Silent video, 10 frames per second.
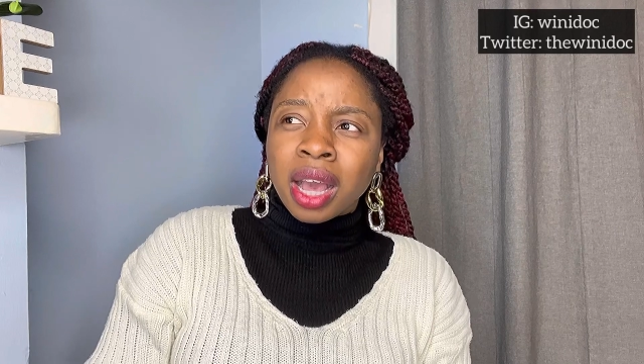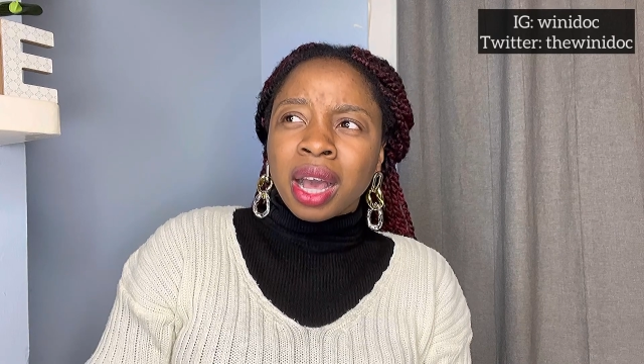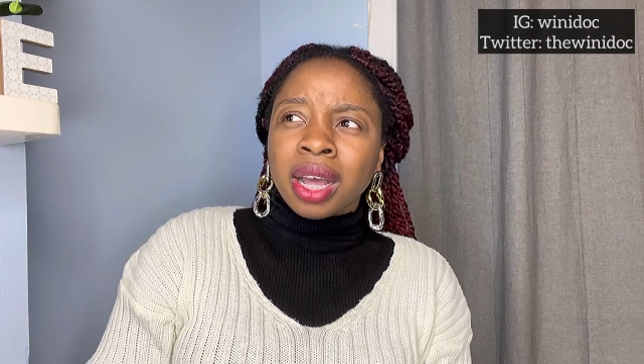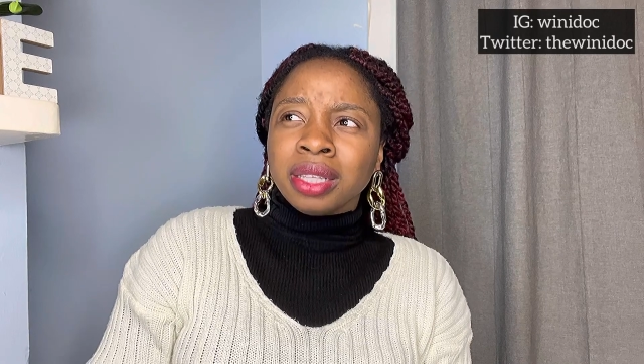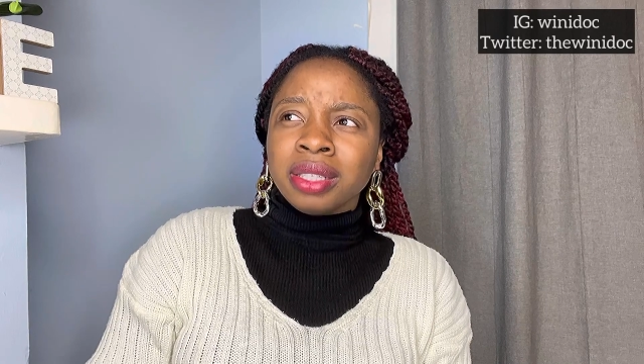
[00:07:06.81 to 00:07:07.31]

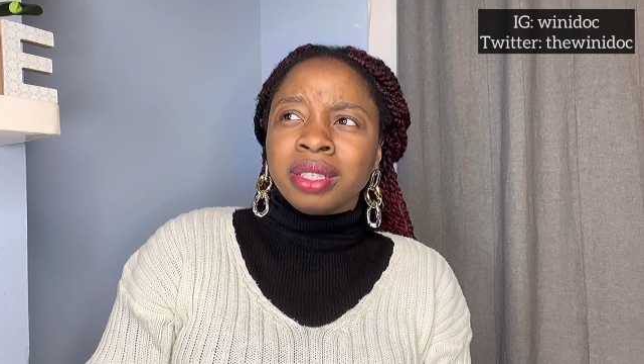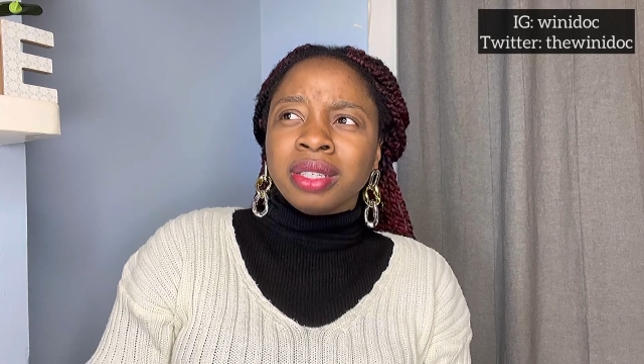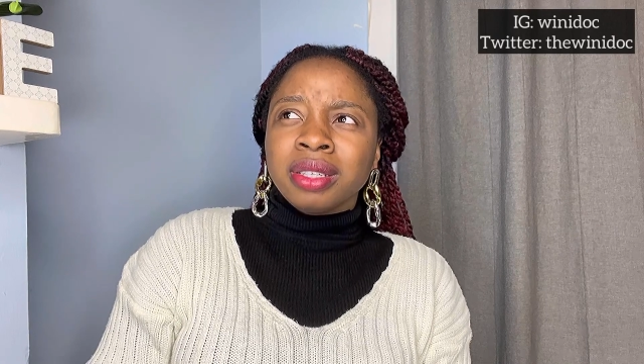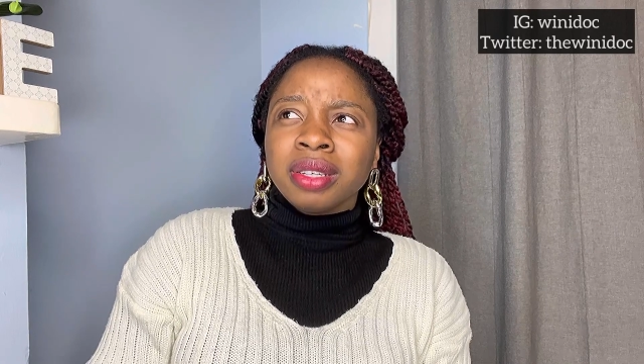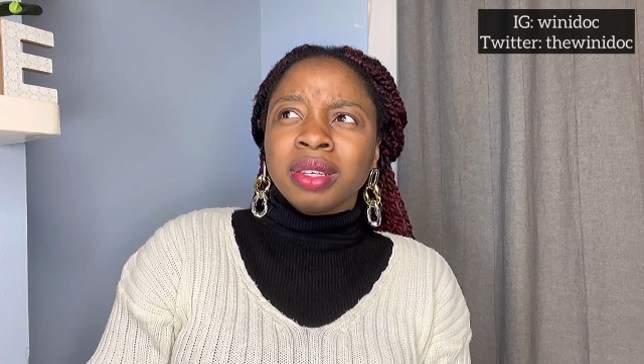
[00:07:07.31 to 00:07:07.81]
And
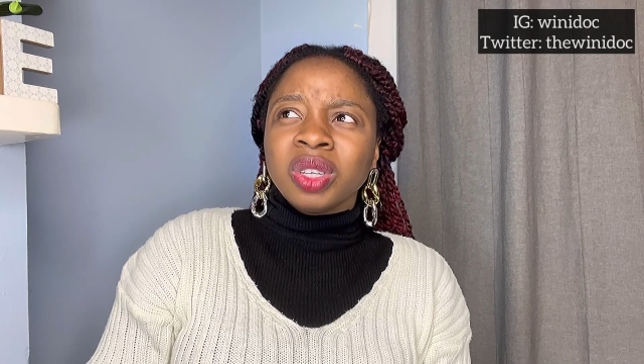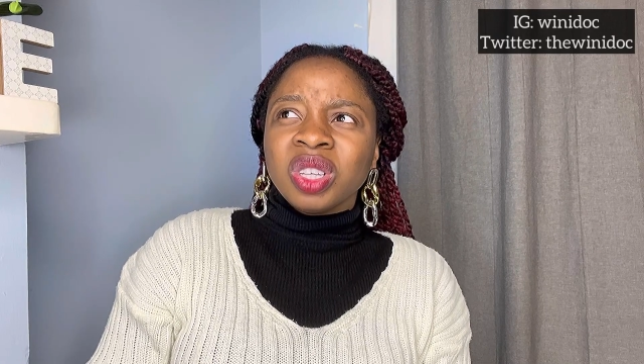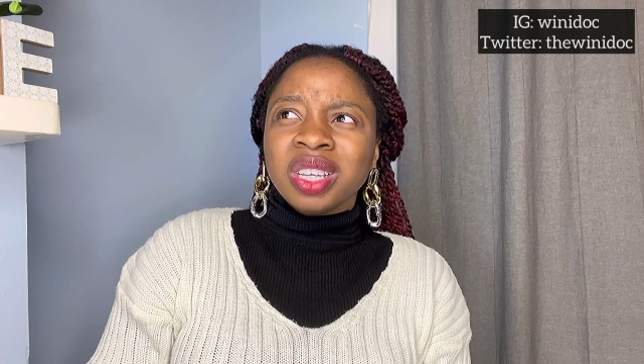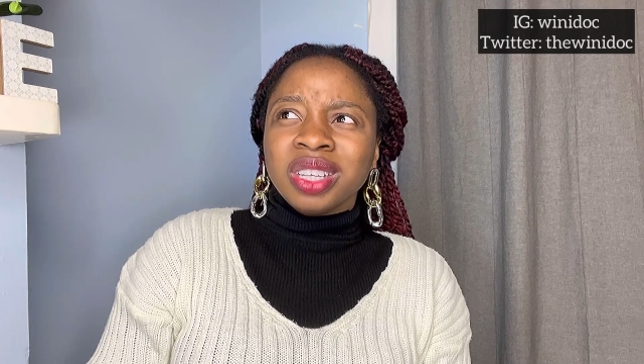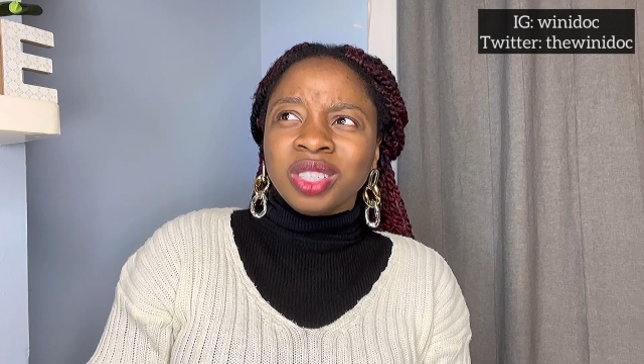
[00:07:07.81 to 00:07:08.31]

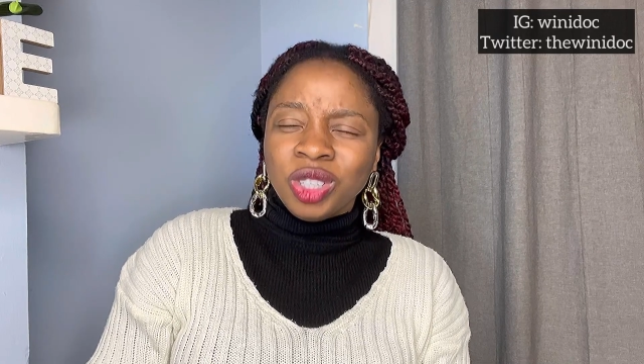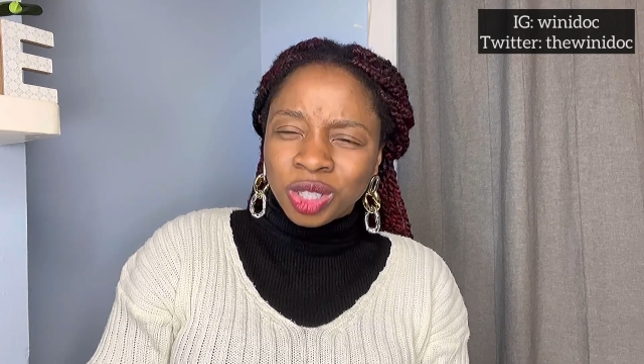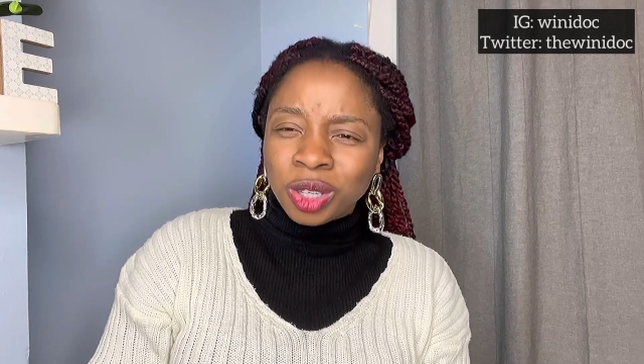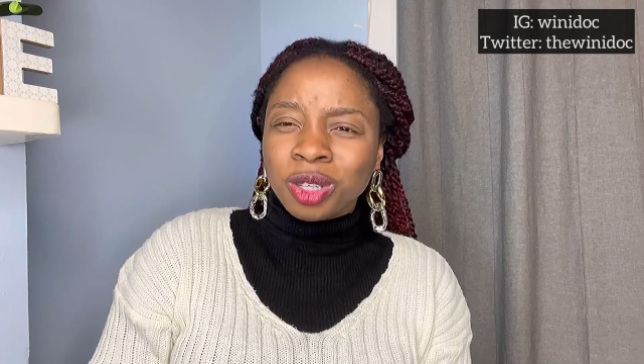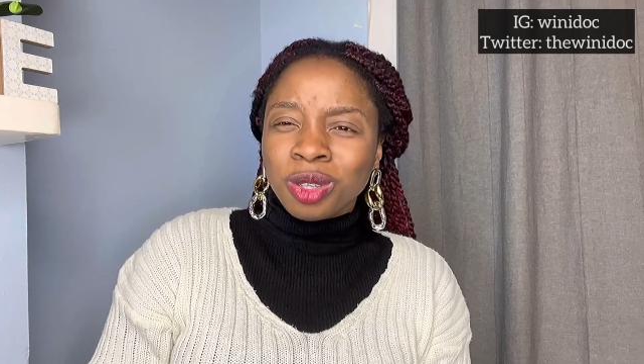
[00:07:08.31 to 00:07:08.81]

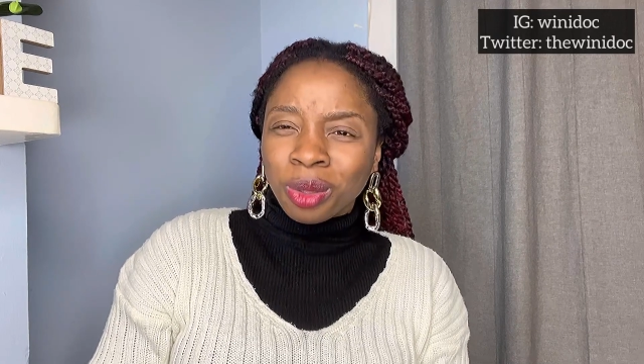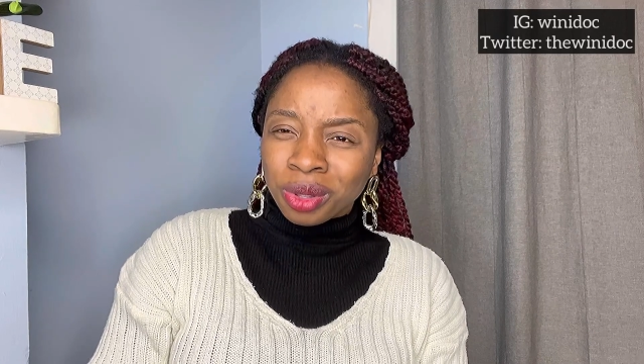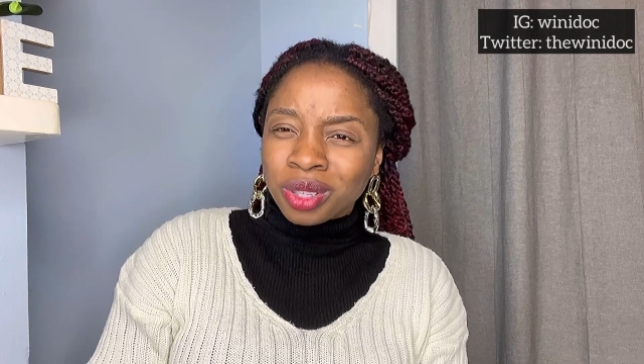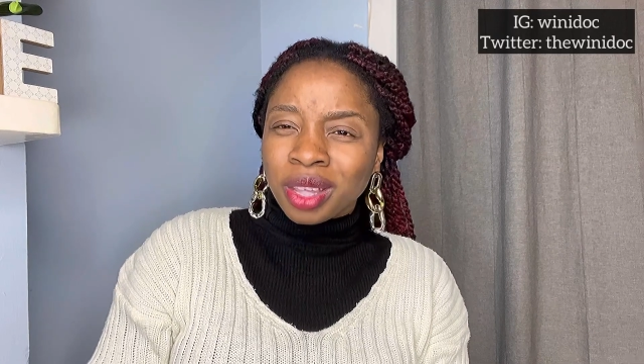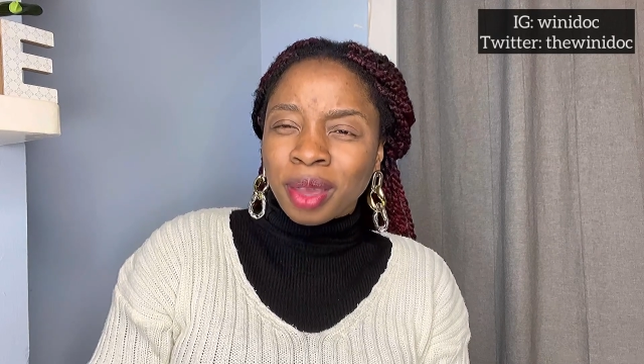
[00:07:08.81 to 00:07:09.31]
Jesus
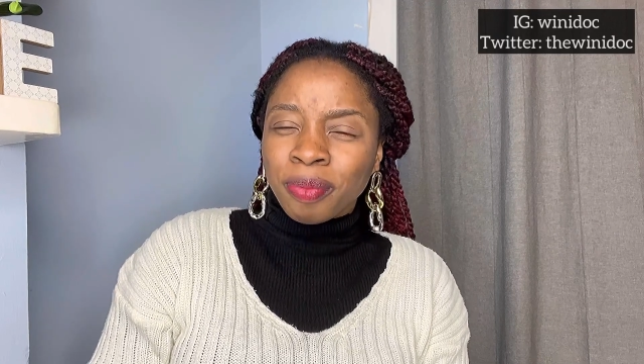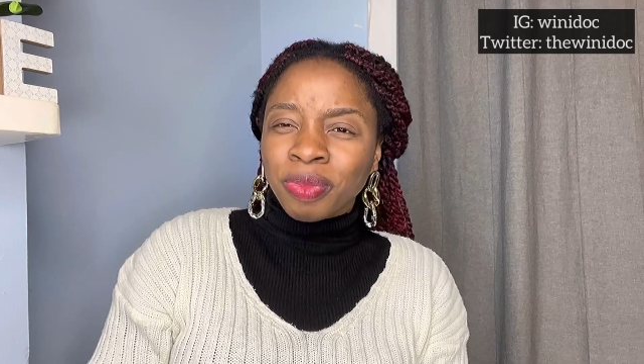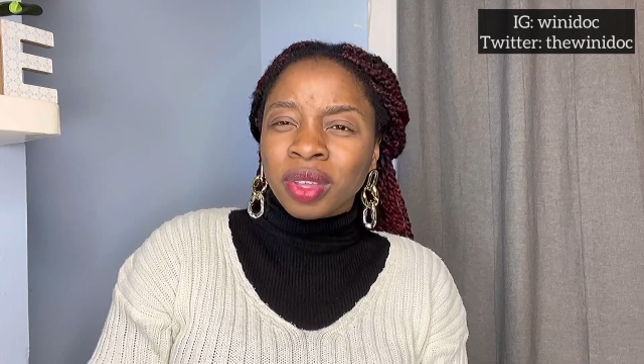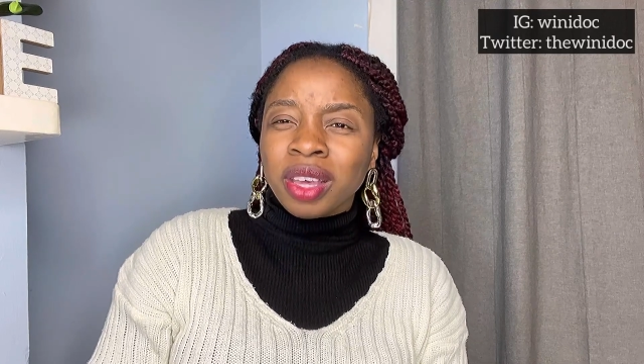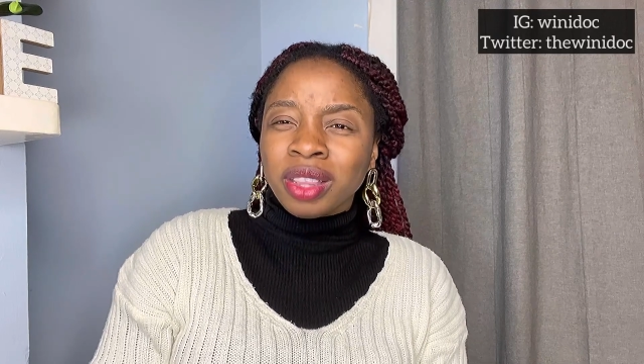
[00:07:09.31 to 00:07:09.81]
taught
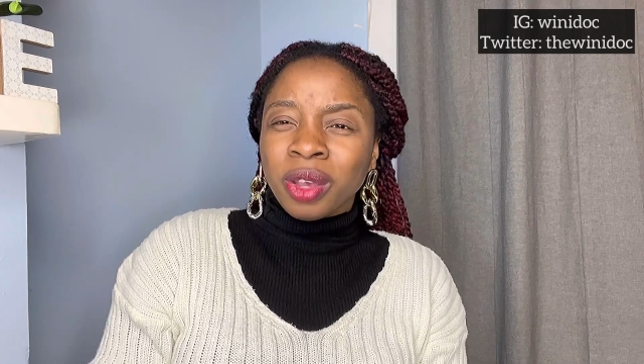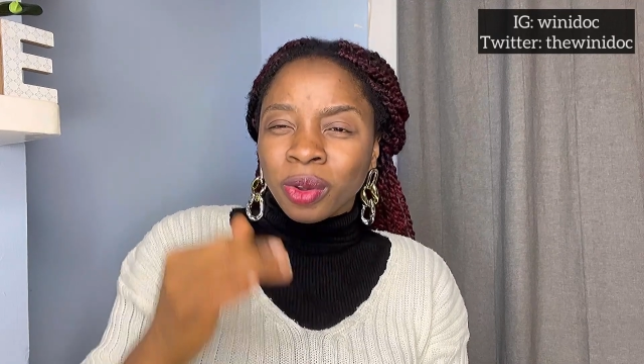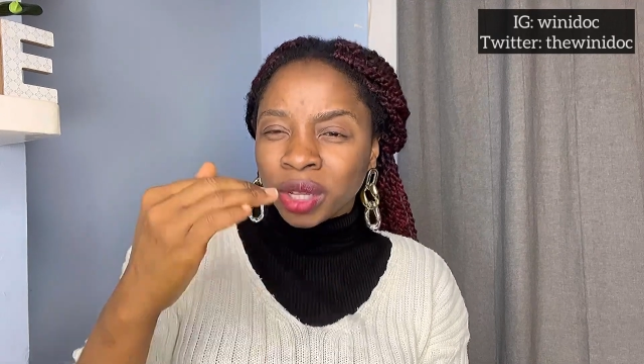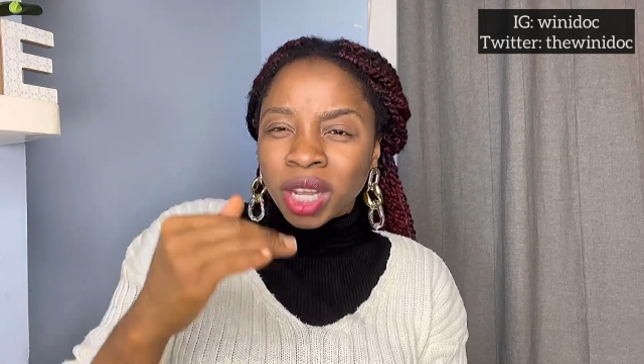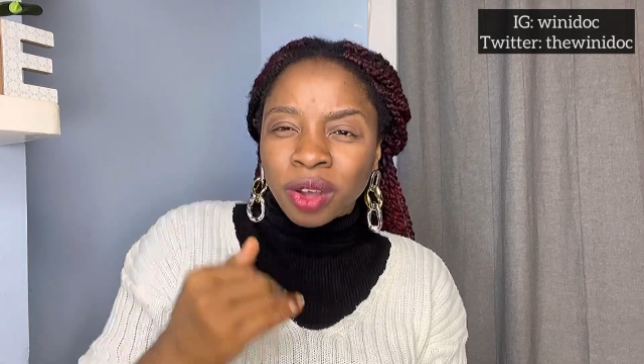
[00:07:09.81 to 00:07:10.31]
them the
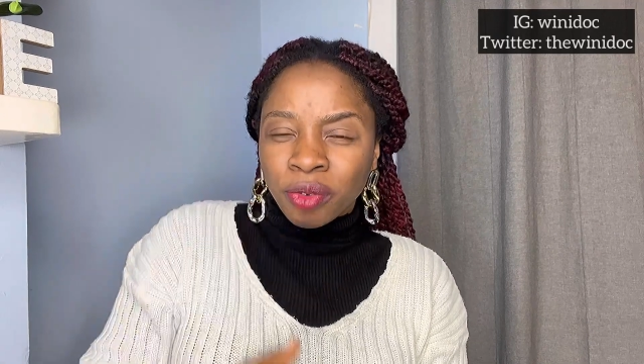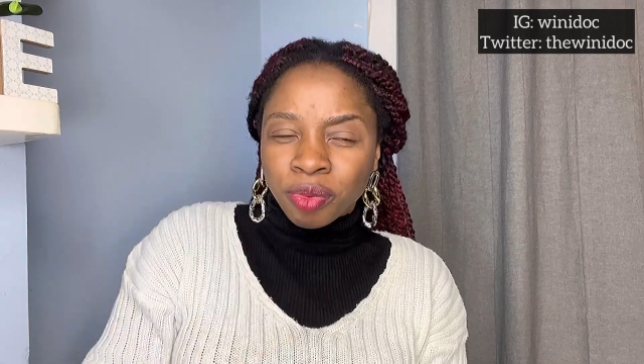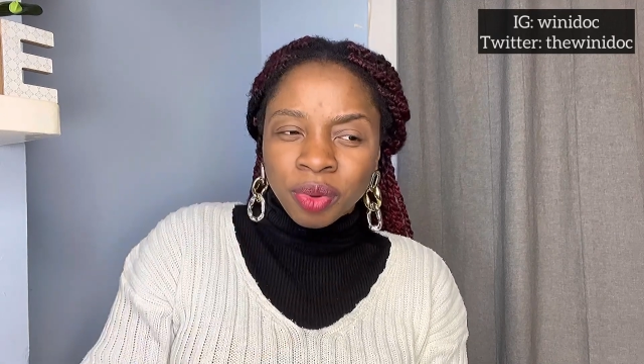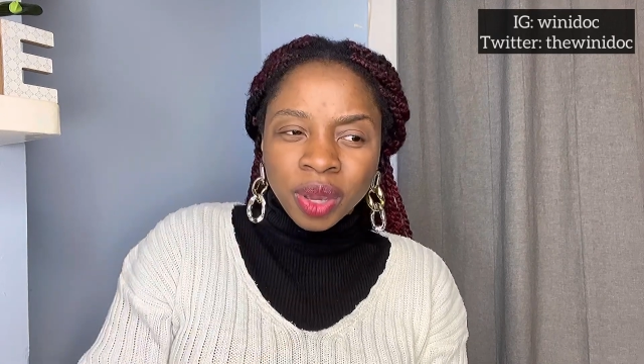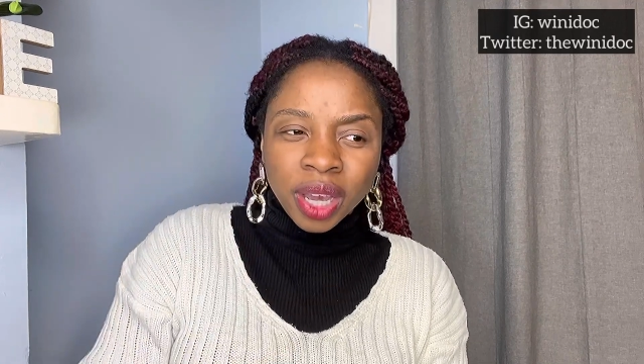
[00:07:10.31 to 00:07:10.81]
order of
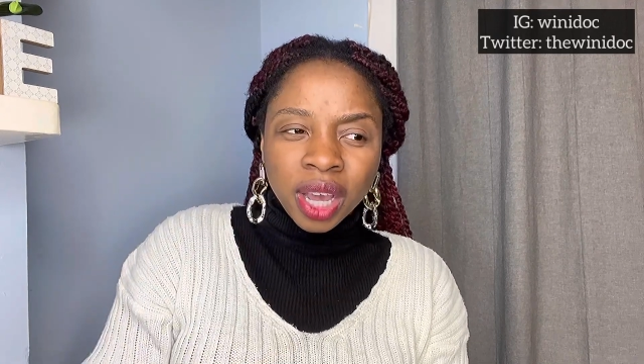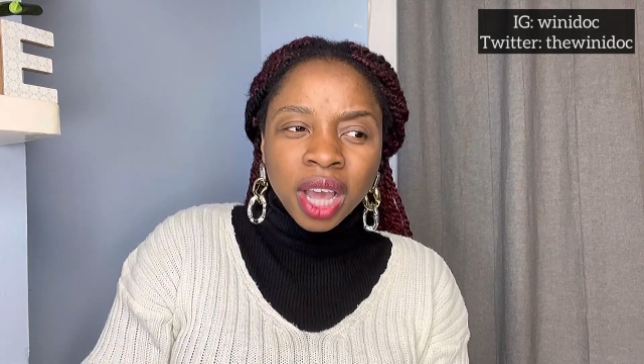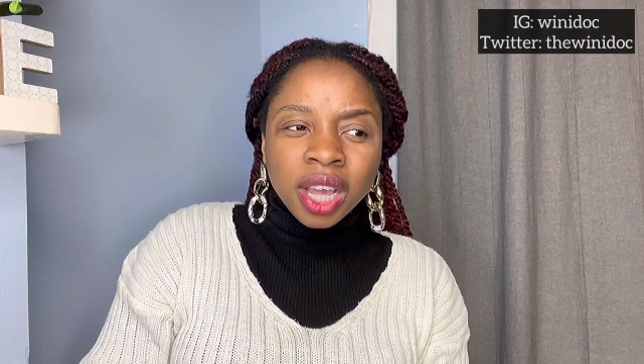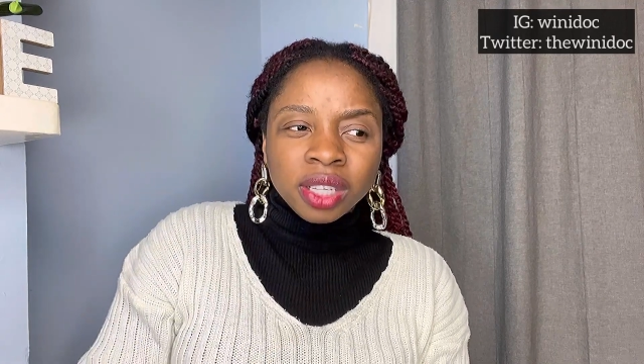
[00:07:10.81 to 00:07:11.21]
prayer.